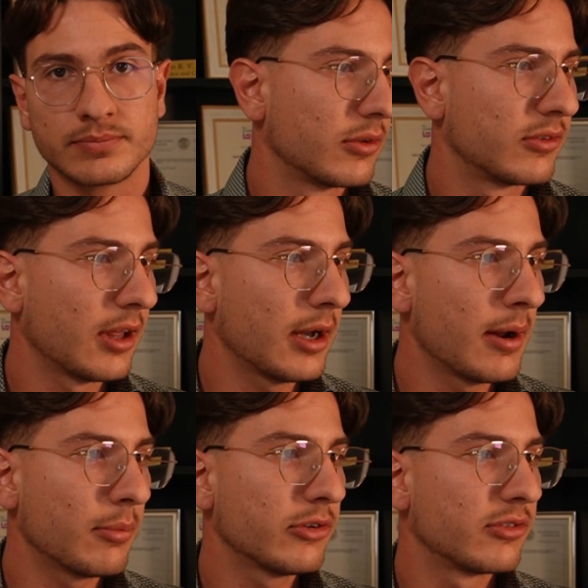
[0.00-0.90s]
Step
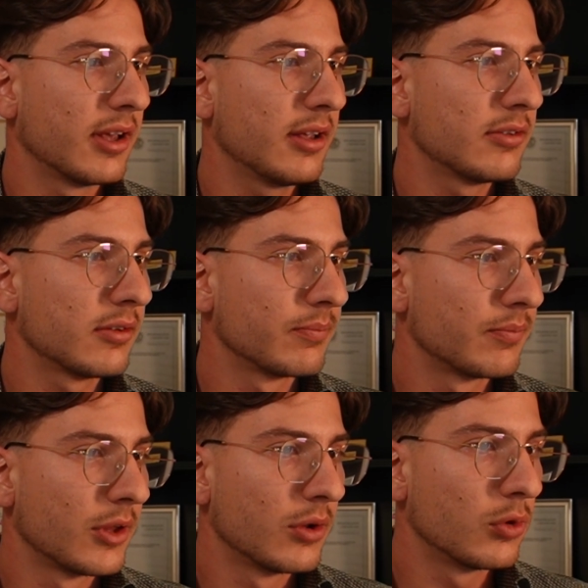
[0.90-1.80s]
number 6
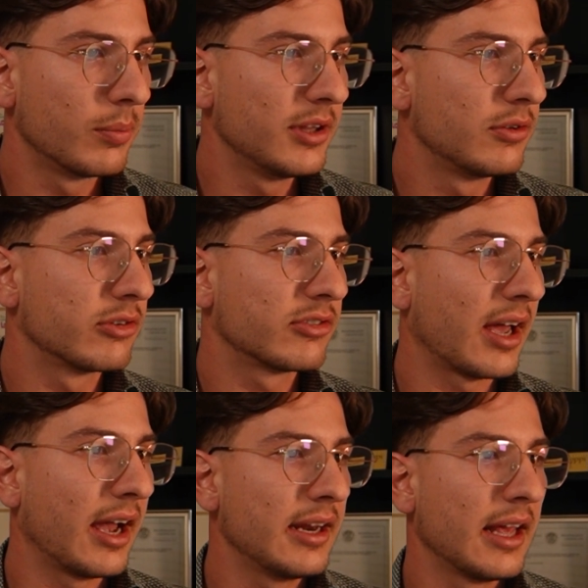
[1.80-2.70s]
will be to sign